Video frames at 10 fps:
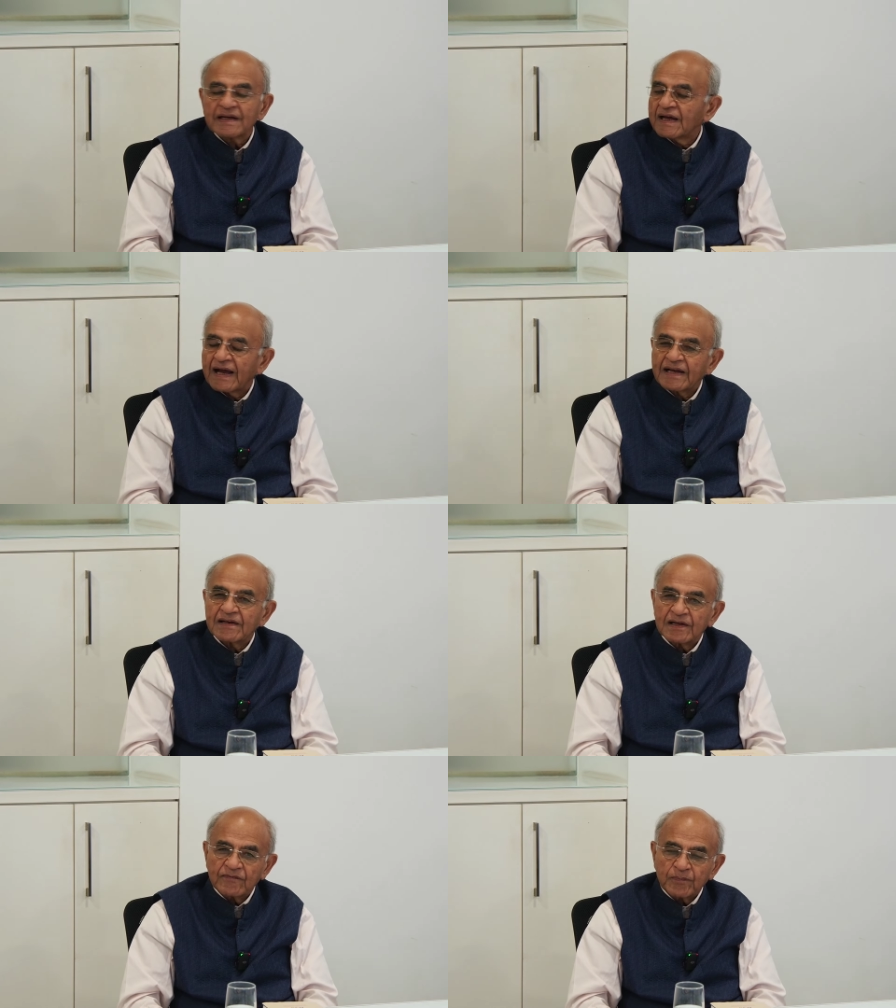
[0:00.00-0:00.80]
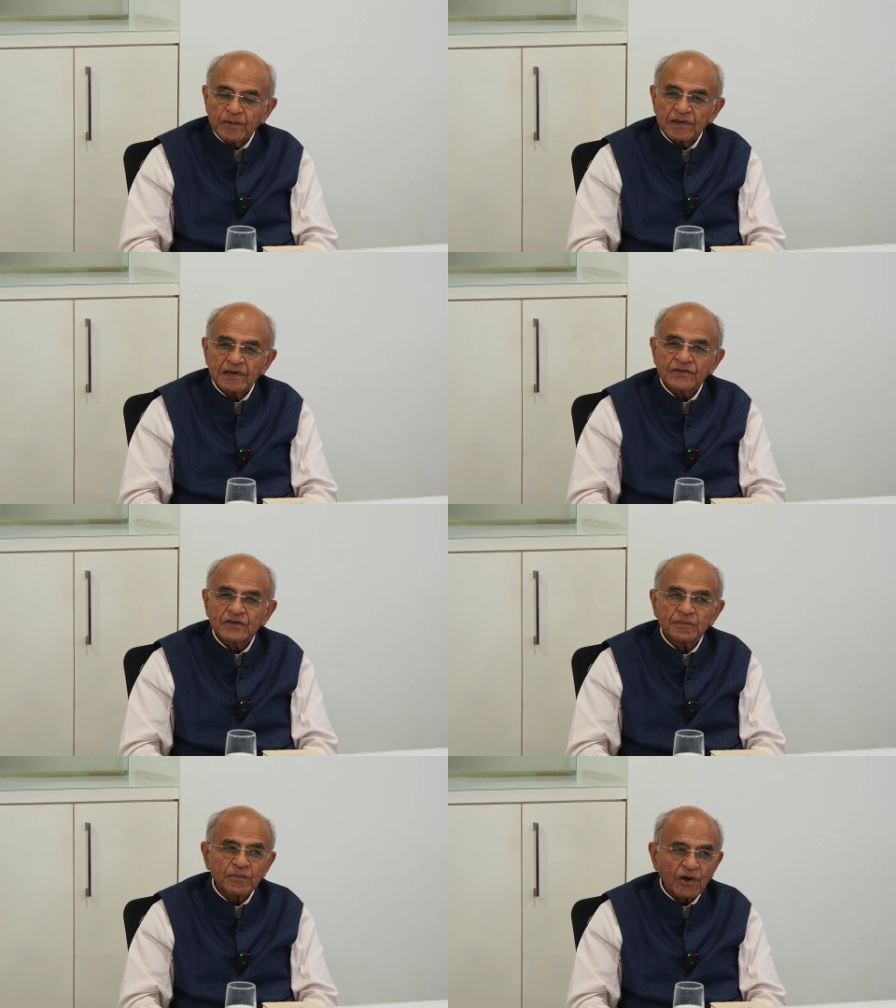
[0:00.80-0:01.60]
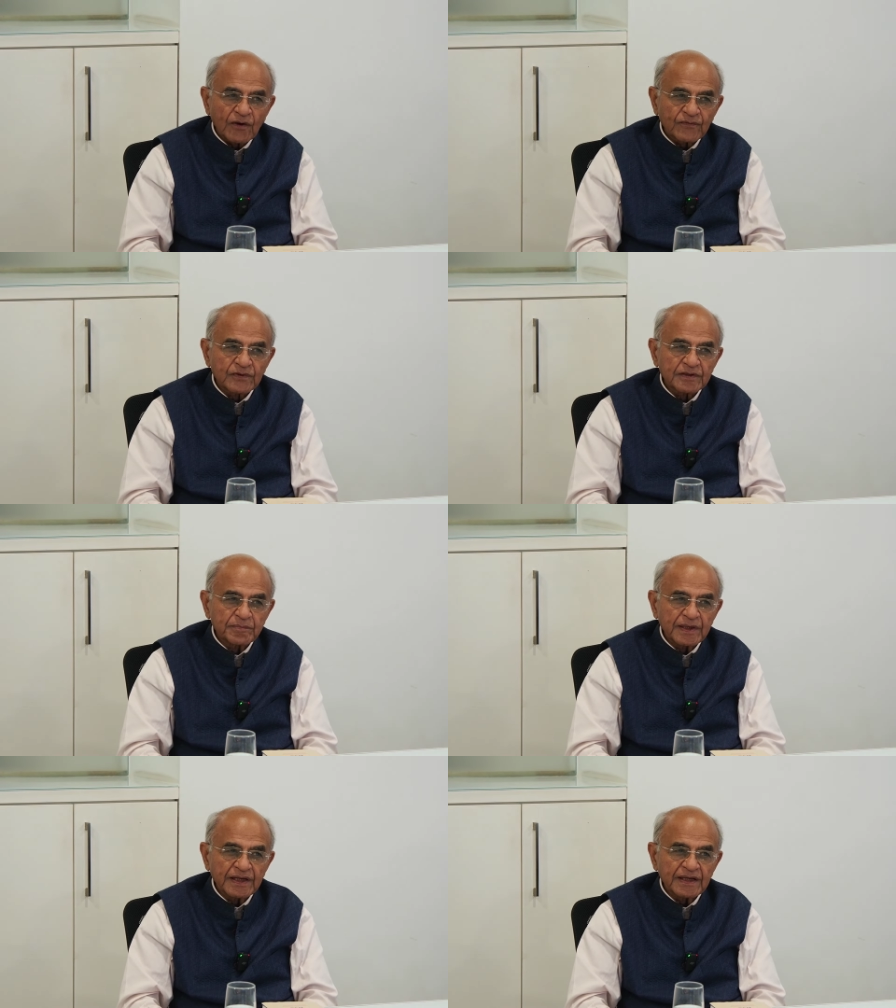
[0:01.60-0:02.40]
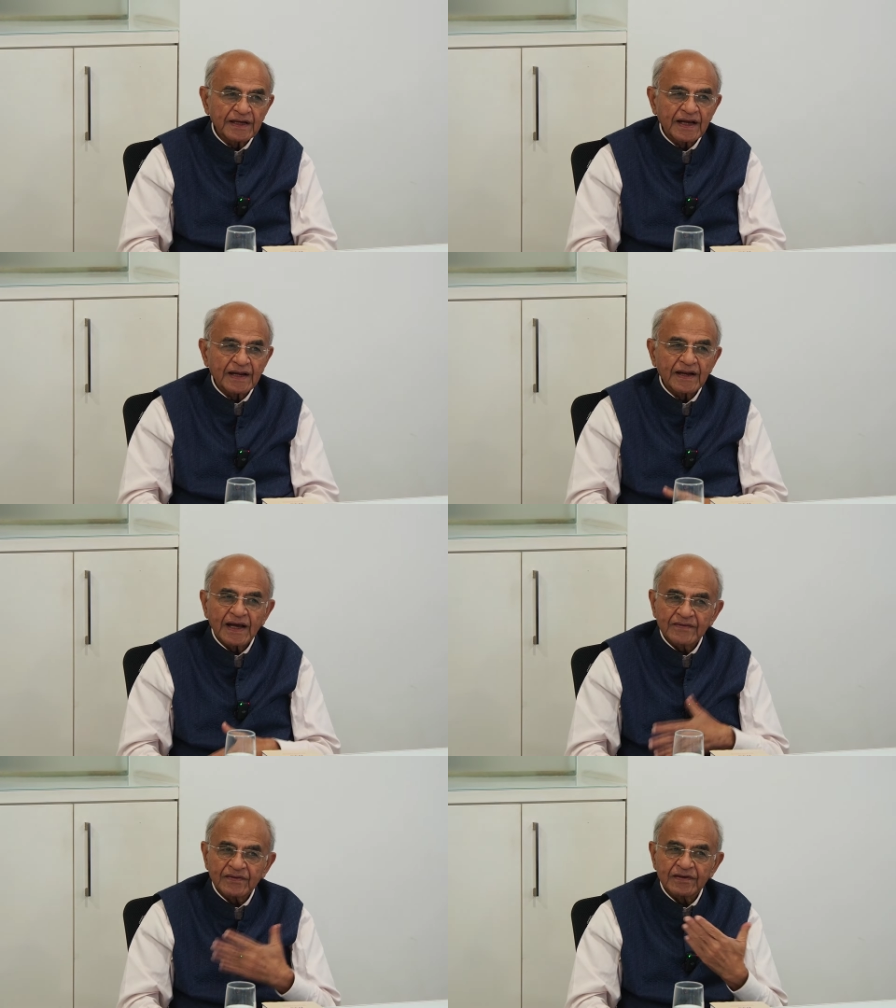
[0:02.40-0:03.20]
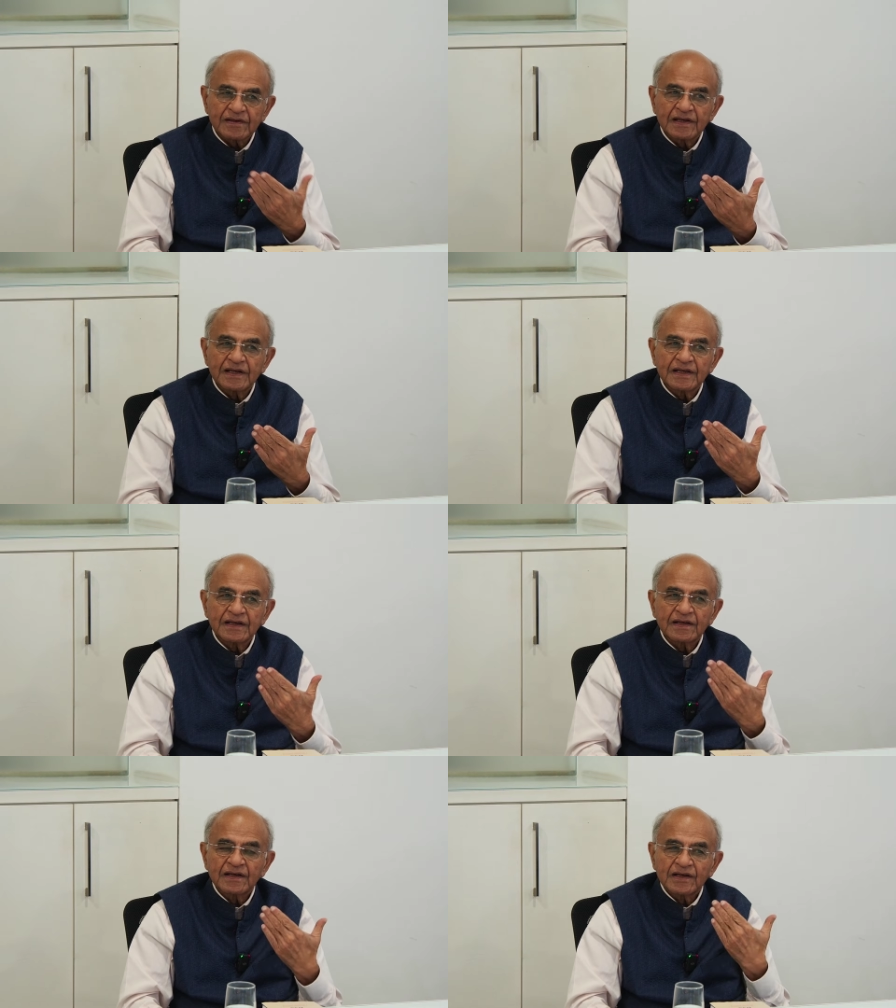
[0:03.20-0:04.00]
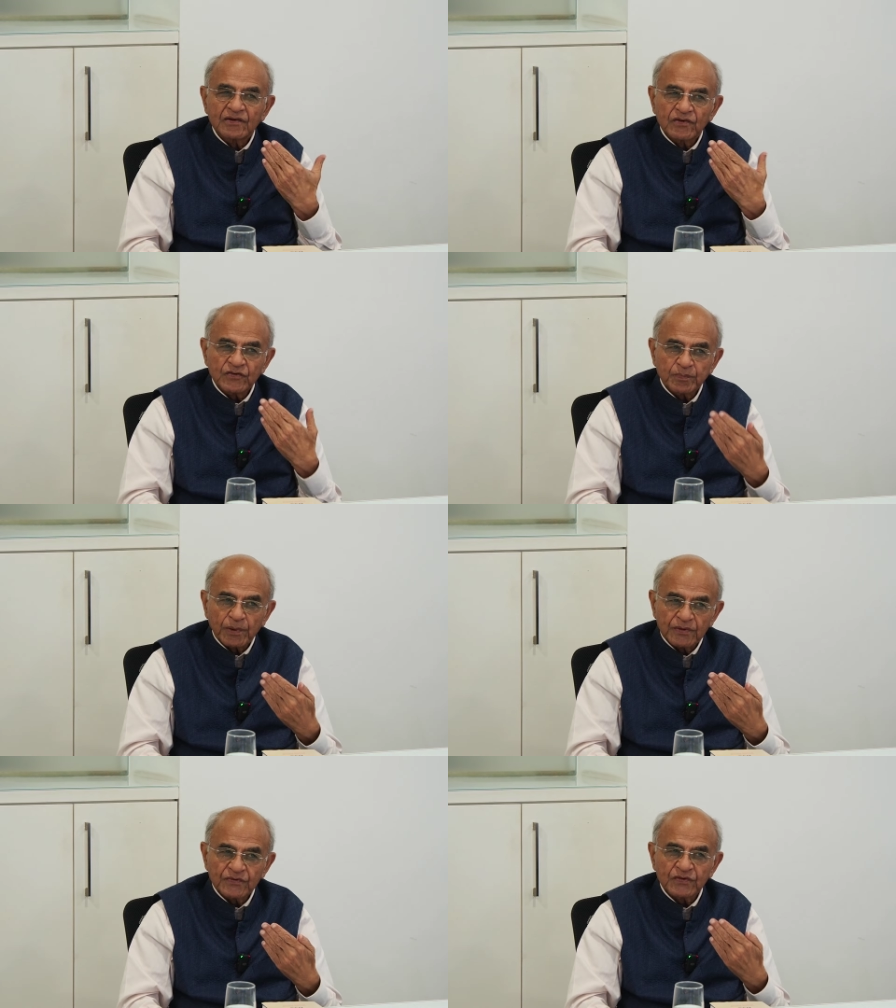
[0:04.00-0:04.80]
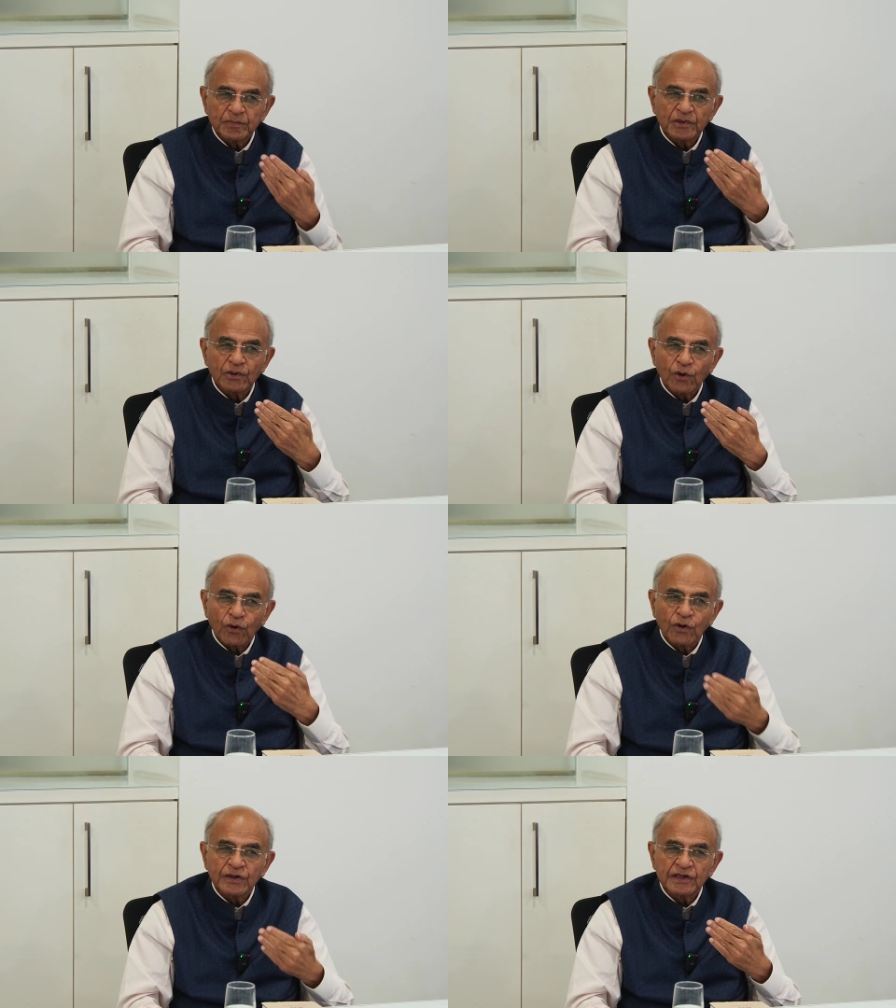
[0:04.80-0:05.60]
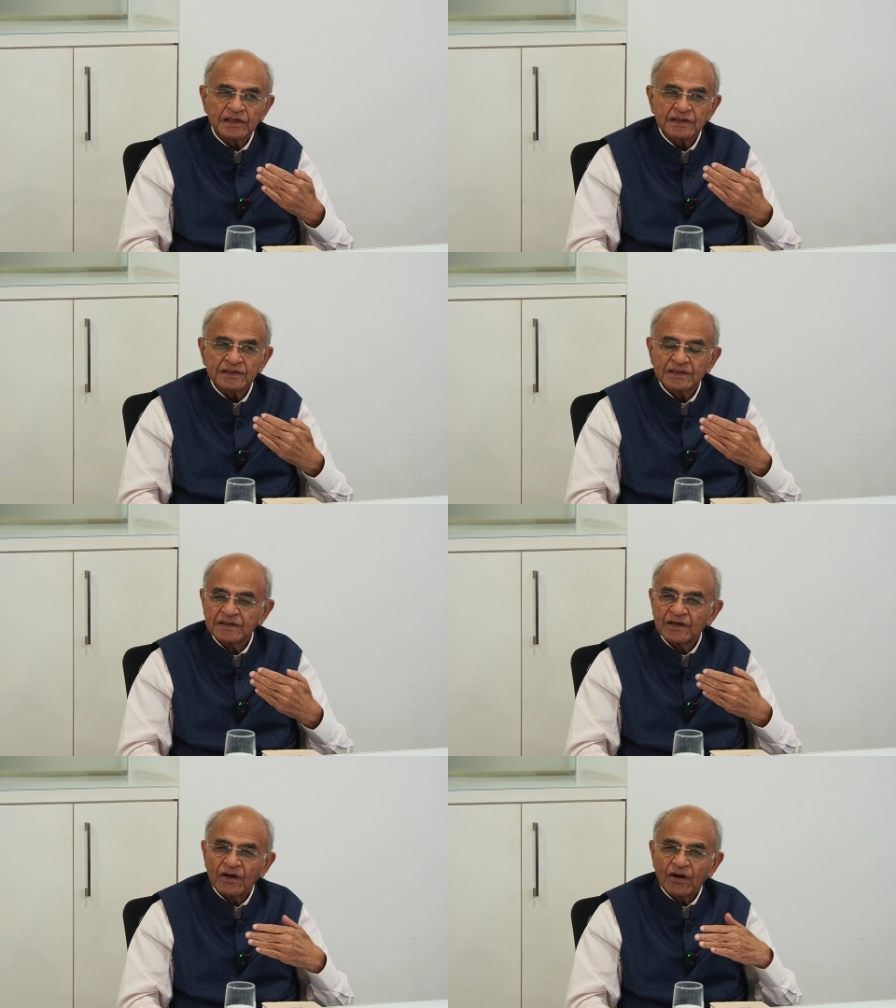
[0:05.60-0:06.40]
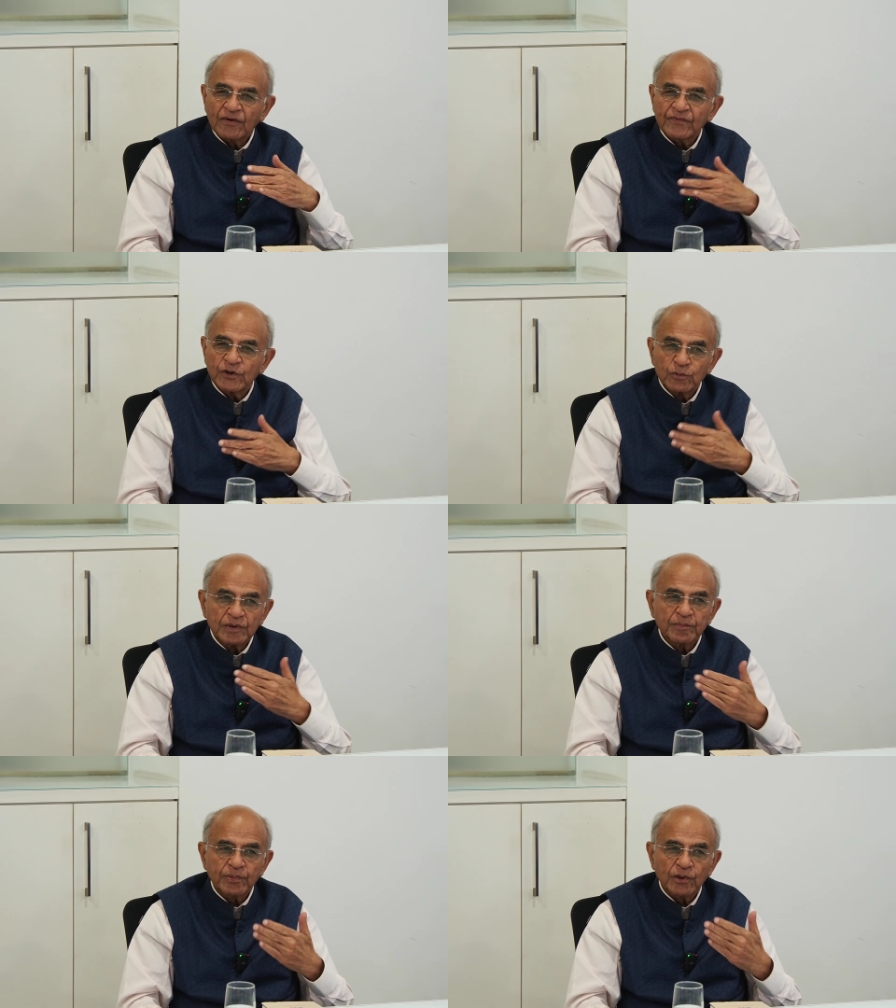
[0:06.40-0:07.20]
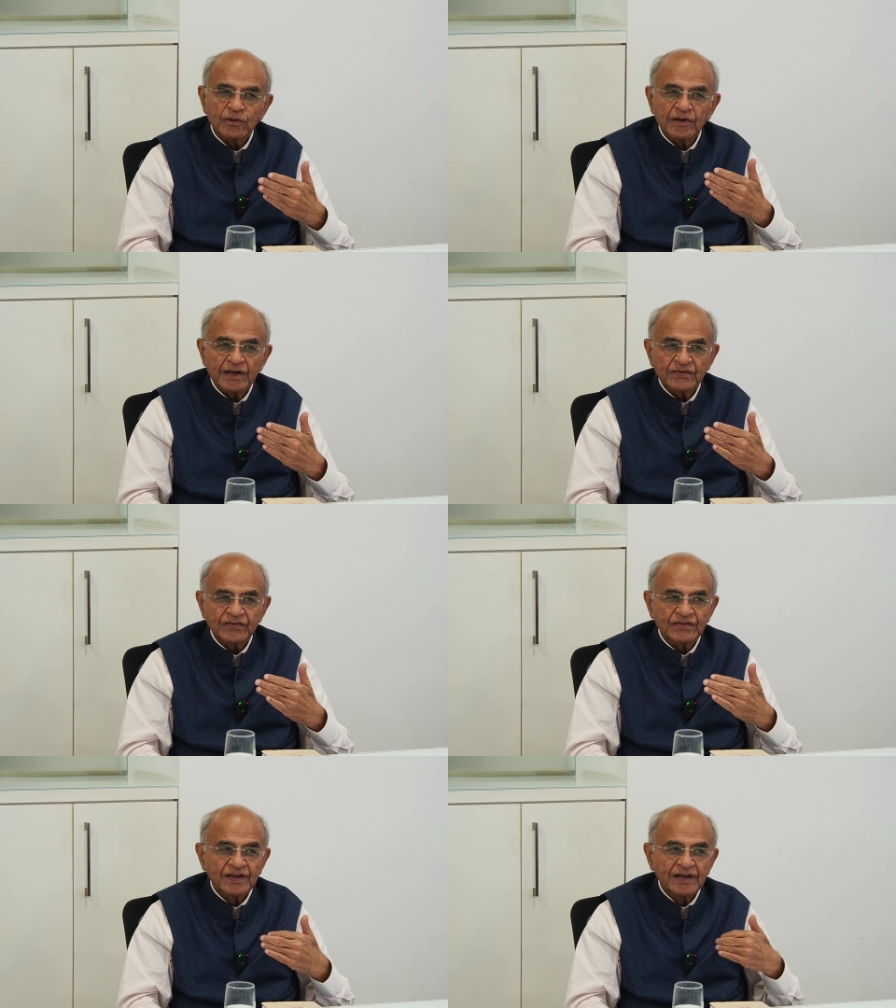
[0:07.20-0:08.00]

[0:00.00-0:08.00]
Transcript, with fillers: And liberalism offered me an ethically responsible order of human progress